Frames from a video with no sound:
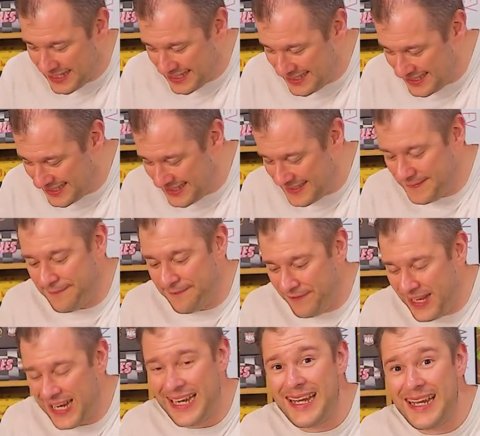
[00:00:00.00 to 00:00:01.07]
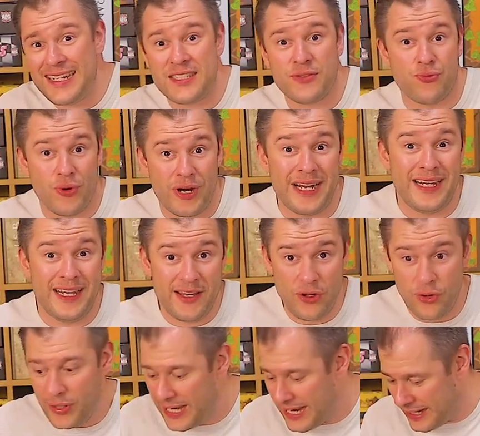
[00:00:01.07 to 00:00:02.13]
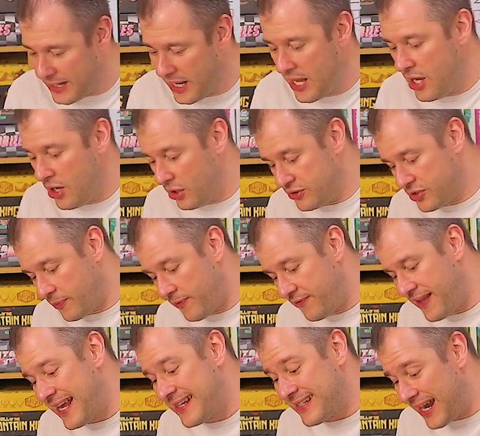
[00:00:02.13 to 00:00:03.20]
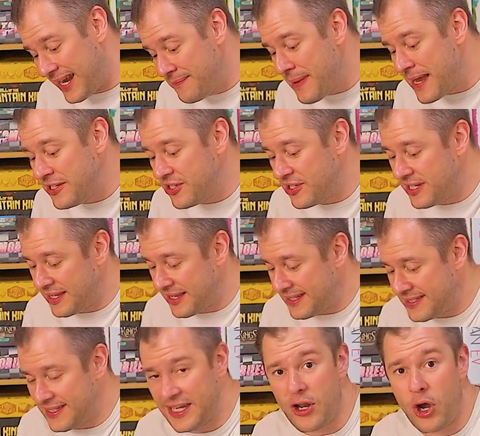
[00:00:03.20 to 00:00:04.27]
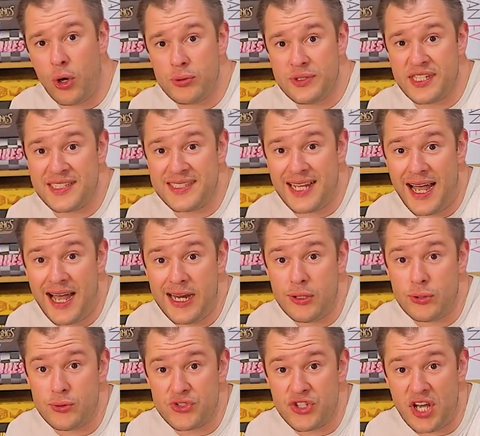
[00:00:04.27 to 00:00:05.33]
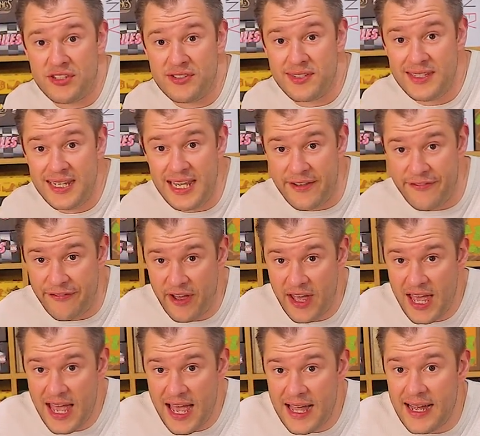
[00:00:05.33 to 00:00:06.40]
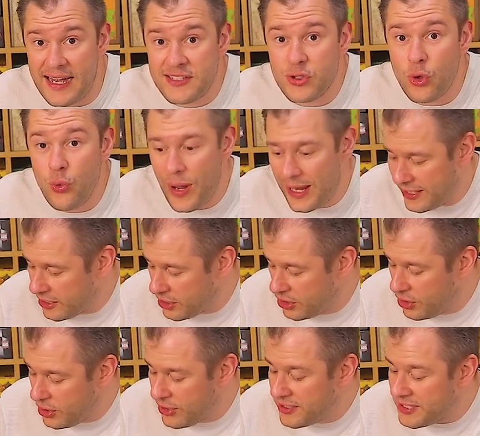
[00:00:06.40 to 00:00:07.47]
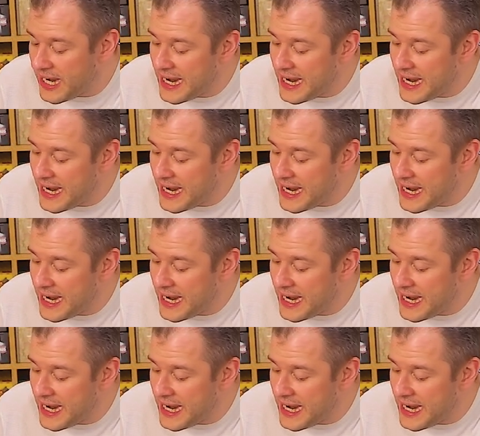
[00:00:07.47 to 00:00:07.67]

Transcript: and stay flat. It's really annoying. On top of that, I mentioned that this thing holds the tiles underneath. That's all well and good,